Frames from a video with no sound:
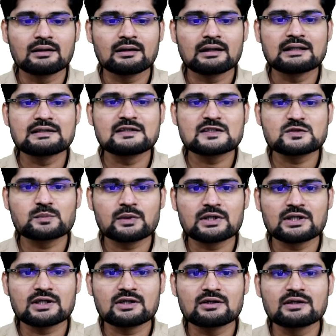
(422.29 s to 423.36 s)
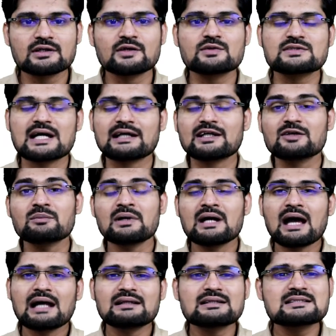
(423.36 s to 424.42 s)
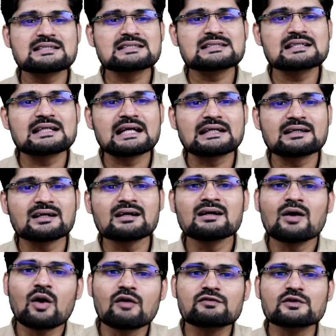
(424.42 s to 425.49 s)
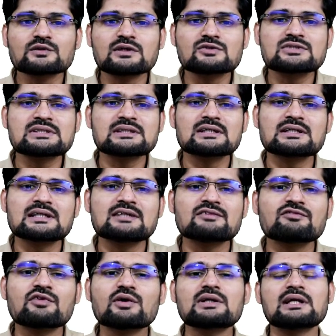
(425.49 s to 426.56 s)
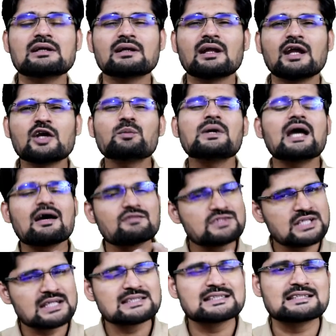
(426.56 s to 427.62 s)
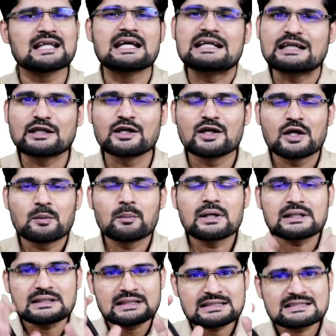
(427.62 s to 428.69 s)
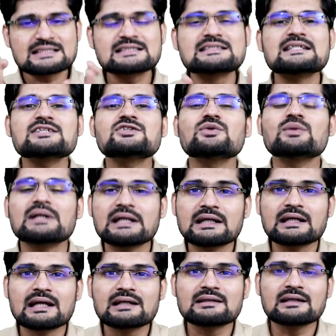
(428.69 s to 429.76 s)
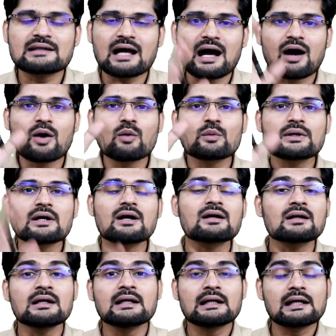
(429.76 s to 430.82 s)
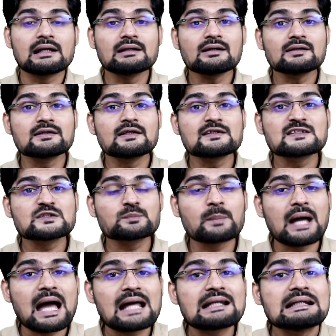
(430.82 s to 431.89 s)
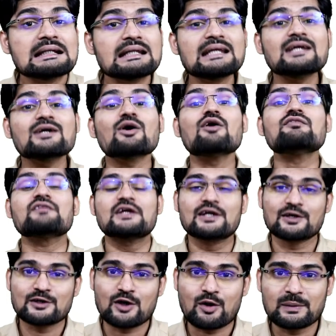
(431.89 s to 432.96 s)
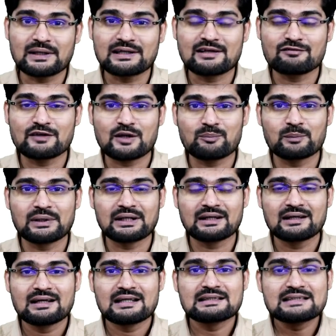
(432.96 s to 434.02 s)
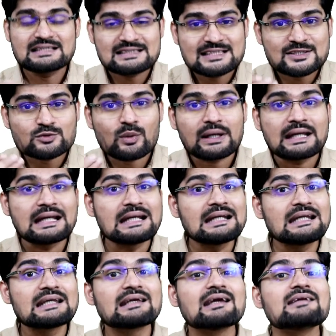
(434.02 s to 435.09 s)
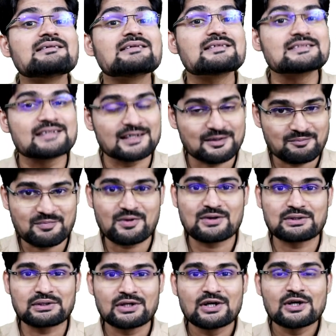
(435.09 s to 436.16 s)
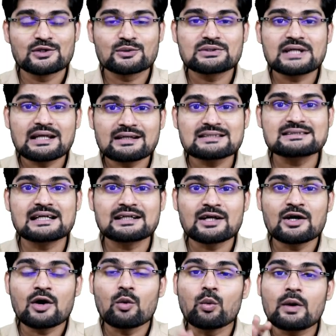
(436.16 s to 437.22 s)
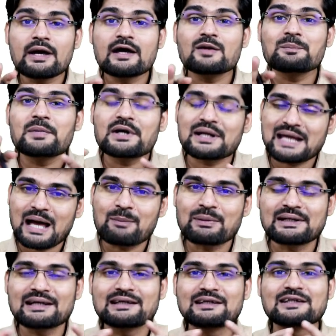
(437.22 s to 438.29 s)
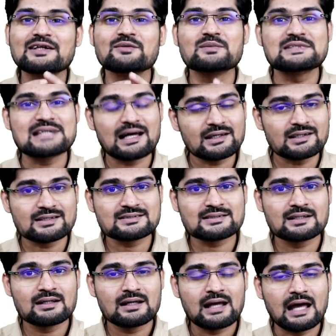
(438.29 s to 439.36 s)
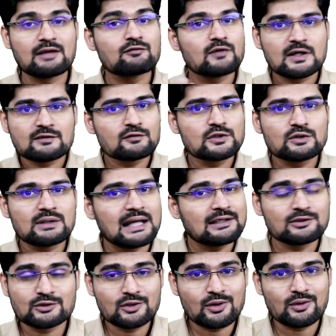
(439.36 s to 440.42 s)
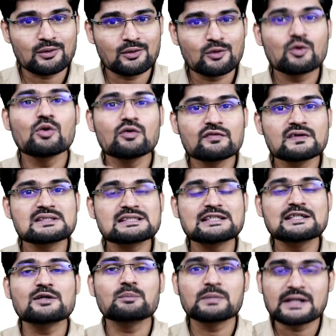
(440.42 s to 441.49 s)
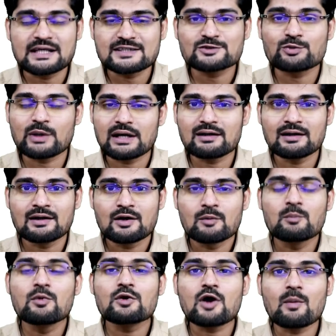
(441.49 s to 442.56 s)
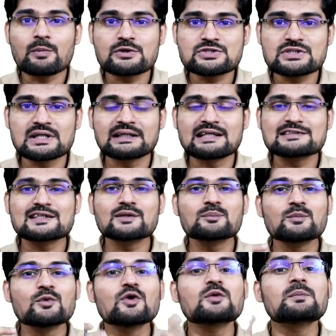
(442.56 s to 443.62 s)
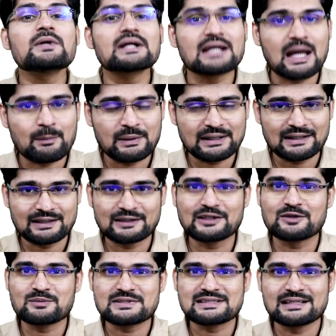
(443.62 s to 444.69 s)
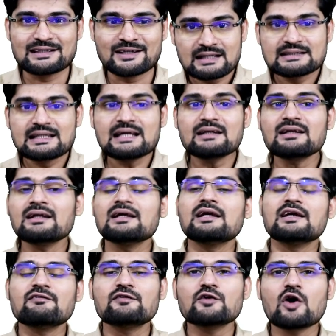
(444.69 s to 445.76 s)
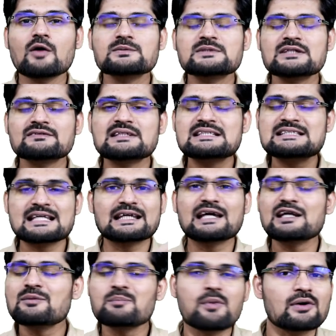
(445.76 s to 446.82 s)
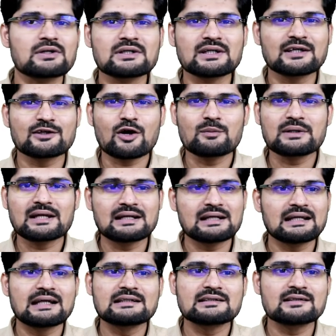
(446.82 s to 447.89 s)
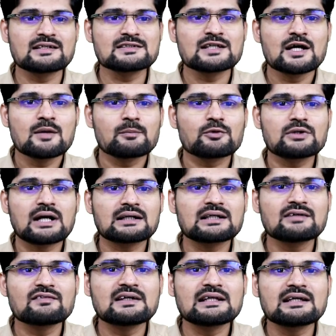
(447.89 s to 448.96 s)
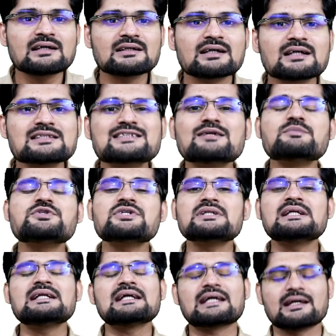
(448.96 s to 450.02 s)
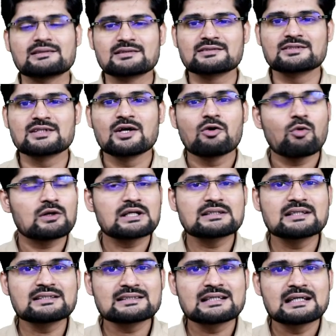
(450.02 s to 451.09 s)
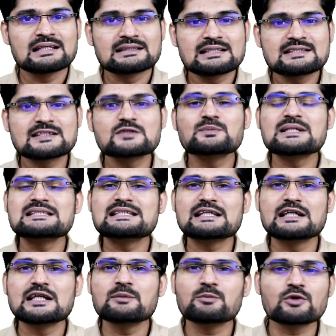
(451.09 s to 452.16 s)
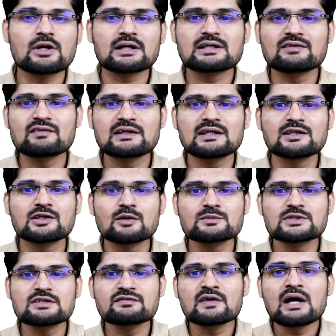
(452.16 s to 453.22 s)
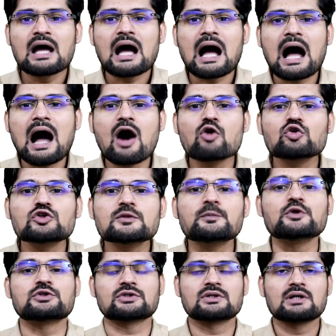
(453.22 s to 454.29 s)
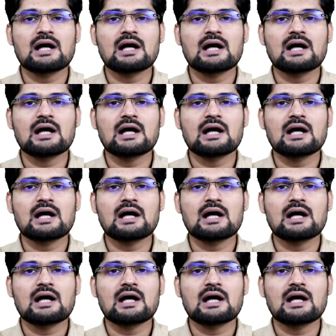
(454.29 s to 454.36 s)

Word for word: in this particular news item and this is a data of 2013-14 it may have changed slightly but this is just to indicate that how we are in a disparity of economic development this is why indicators are important to tell us that where per capita income is highest and where would you like to go? Obviously, a place where more opportunities are, more per capita income is there. Then, if you observe the second important economic indicator is productivity and consumption indicators. What are this? This is basically productivity in terms of output.